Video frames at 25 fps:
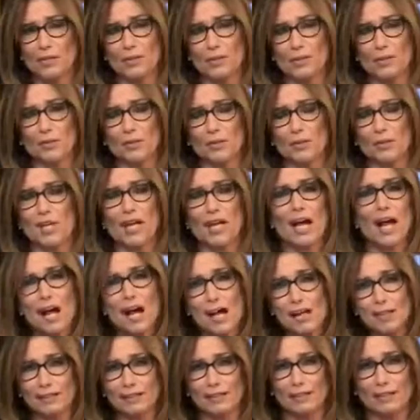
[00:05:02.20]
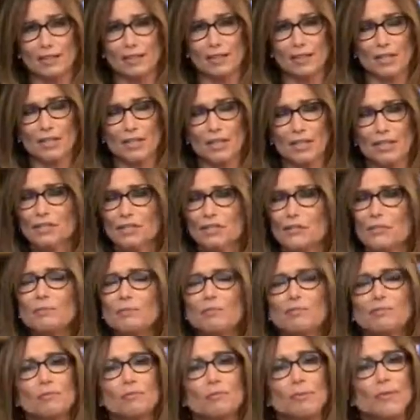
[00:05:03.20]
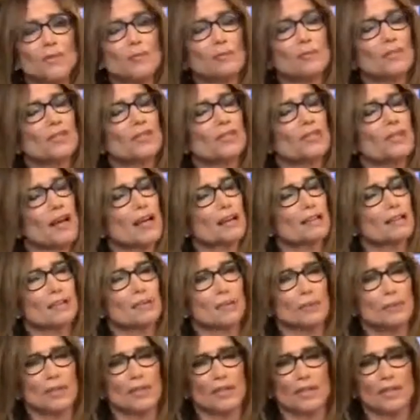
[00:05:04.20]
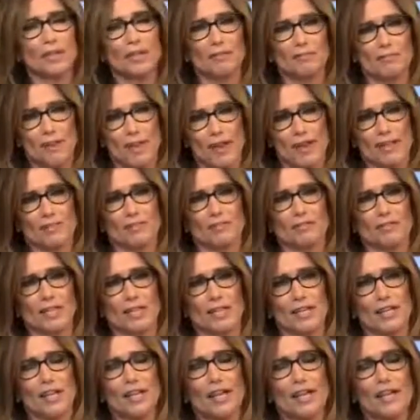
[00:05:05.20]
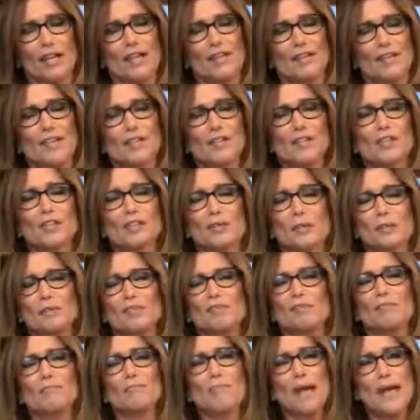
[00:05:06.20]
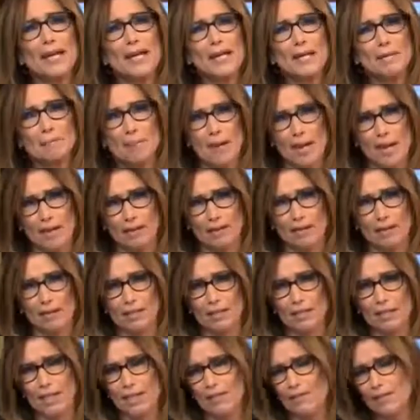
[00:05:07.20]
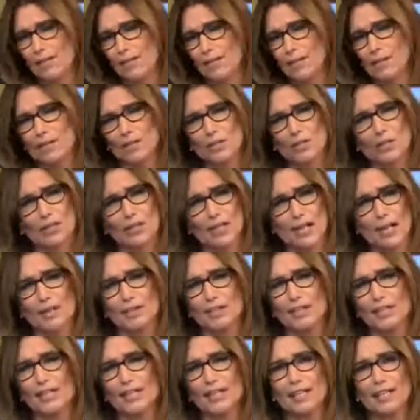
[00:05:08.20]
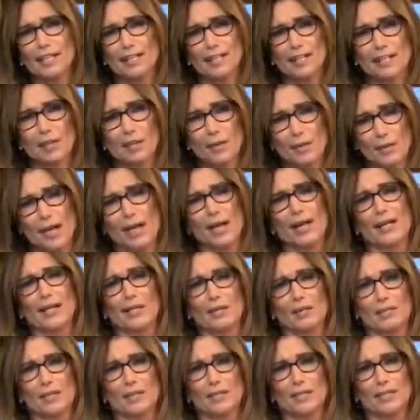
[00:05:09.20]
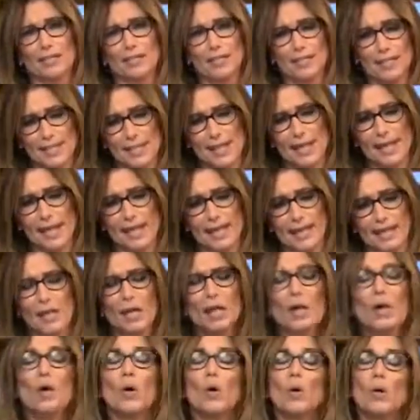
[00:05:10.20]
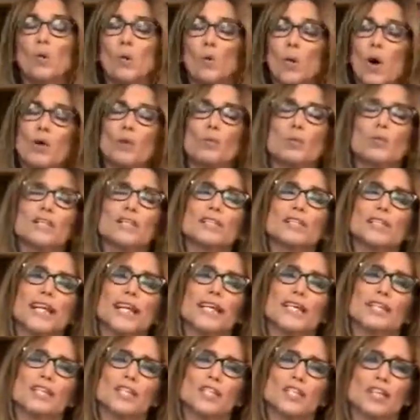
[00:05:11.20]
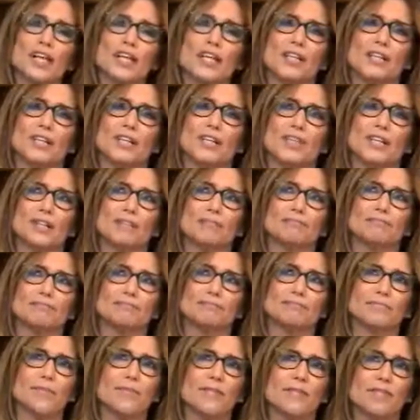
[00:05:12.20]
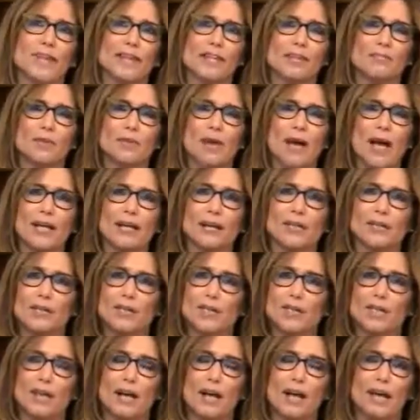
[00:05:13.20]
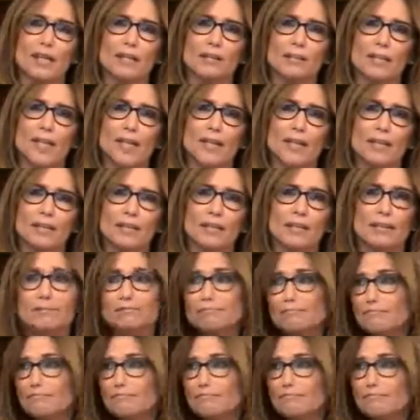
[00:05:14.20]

was to go to college. His dream for me was not to work in a factory. And that's the dream of many parents, even in Stark County, Ohio today. What will it take to change um, the state of Ohio's economy?